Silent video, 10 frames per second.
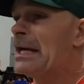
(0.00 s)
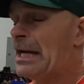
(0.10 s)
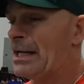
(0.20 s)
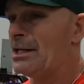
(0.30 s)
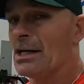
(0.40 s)

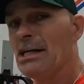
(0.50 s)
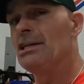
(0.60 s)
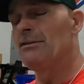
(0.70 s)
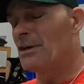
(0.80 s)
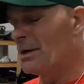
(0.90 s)
And he
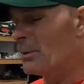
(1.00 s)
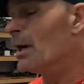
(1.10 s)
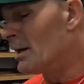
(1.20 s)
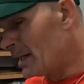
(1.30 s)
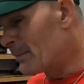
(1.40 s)
did very
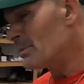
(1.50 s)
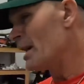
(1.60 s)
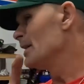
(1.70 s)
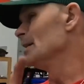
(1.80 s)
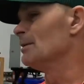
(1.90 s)
well, and I'm
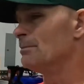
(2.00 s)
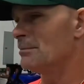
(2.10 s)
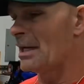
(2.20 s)
proud of him.